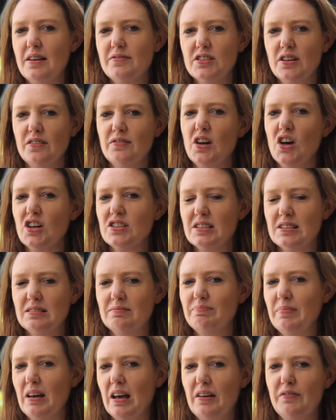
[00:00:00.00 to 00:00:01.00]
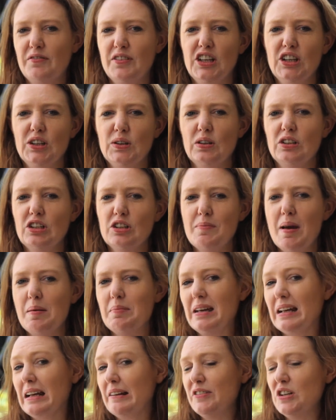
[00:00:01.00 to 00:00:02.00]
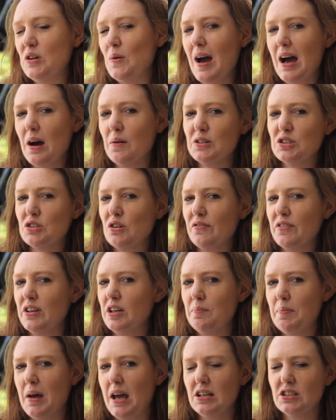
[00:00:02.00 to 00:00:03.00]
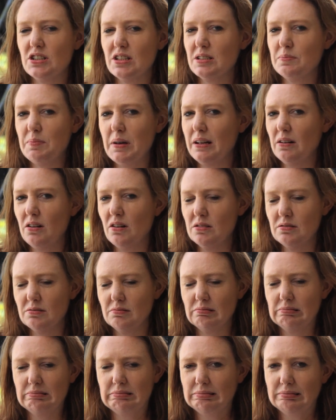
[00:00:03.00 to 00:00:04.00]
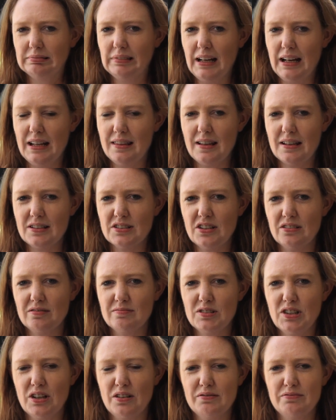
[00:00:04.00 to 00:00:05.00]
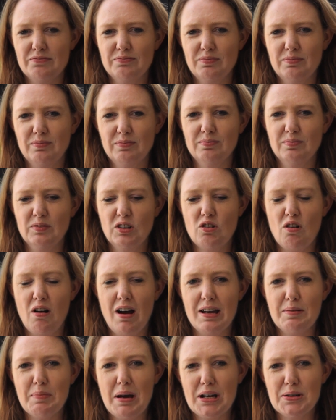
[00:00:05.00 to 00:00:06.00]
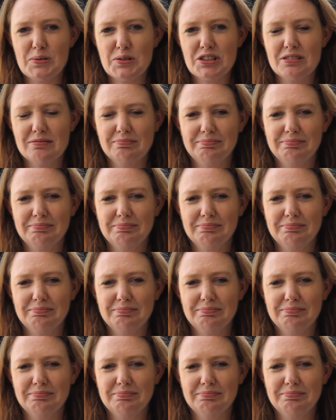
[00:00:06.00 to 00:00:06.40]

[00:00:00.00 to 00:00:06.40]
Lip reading: I've sort of lost a few, you know, maybe in a few hours or a few pages, but not anything to sort of cry about.